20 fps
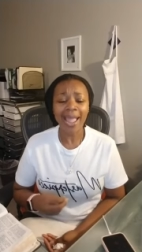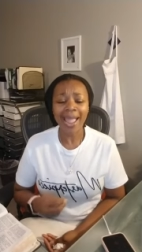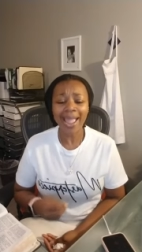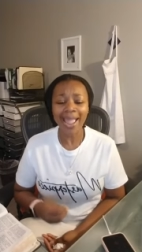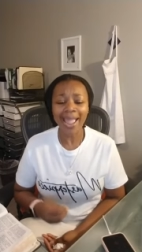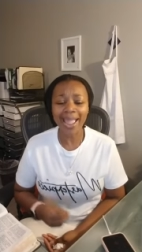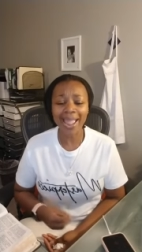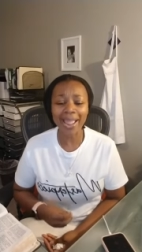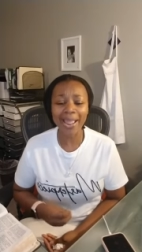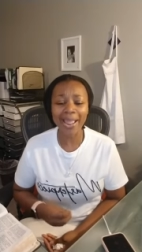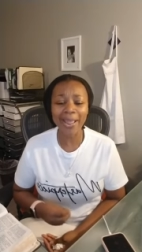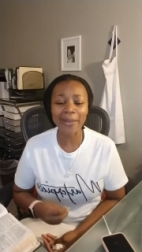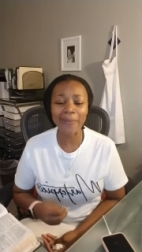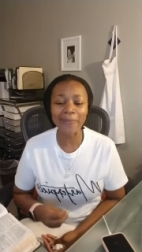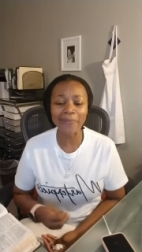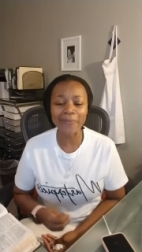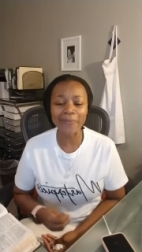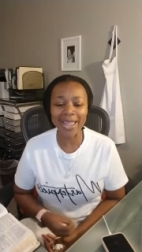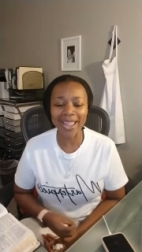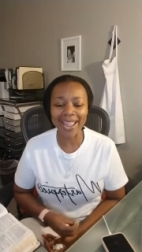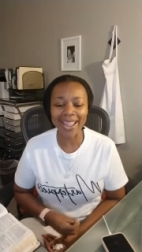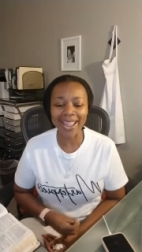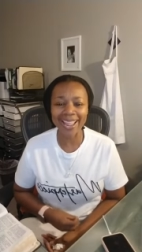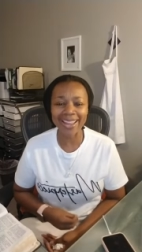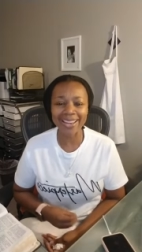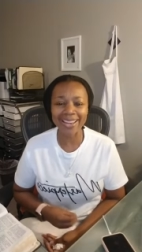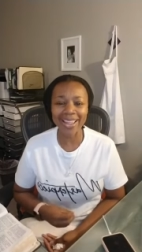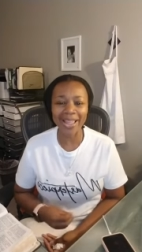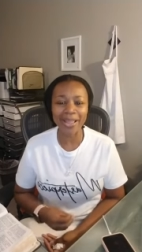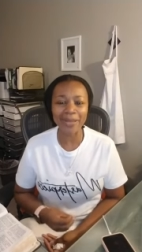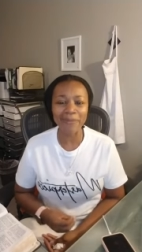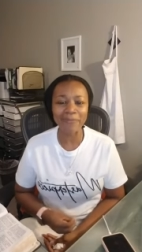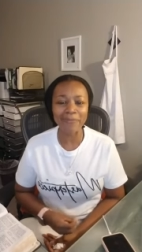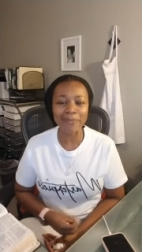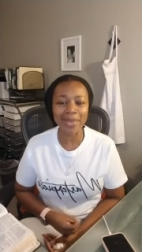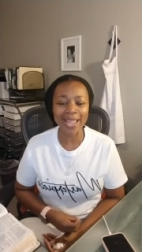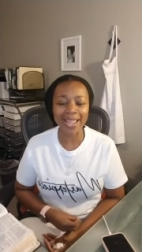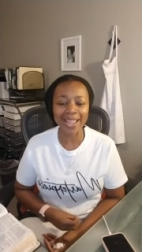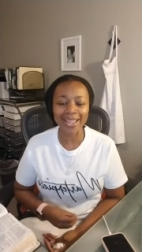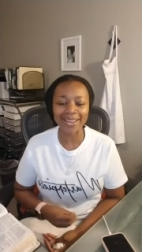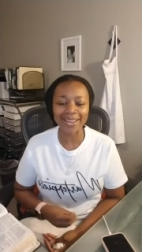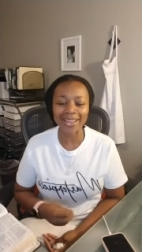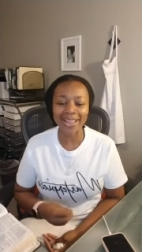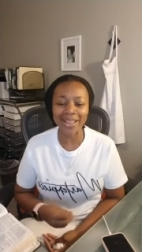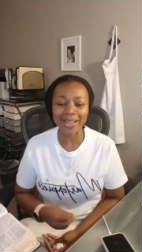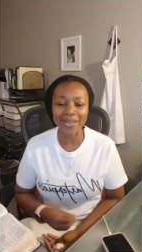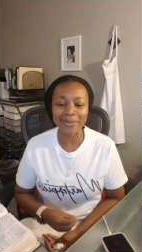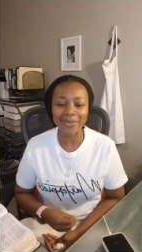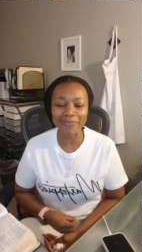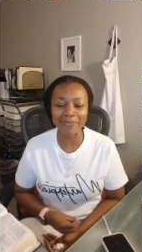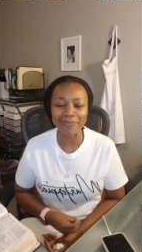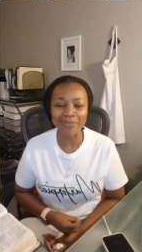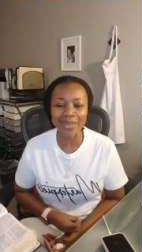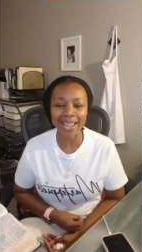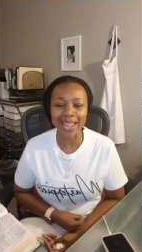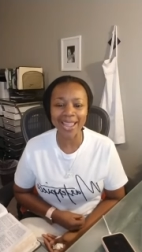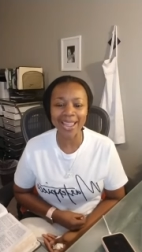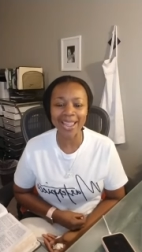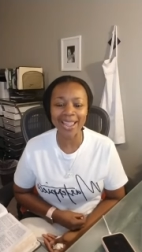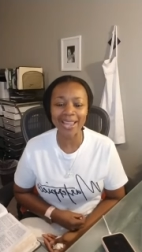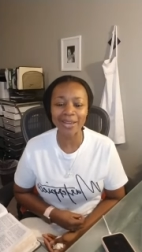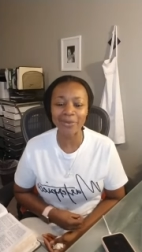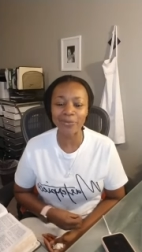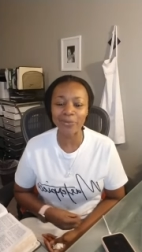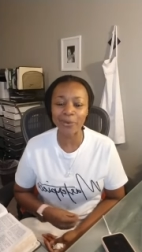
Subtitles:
Amen, amen, amen. Well,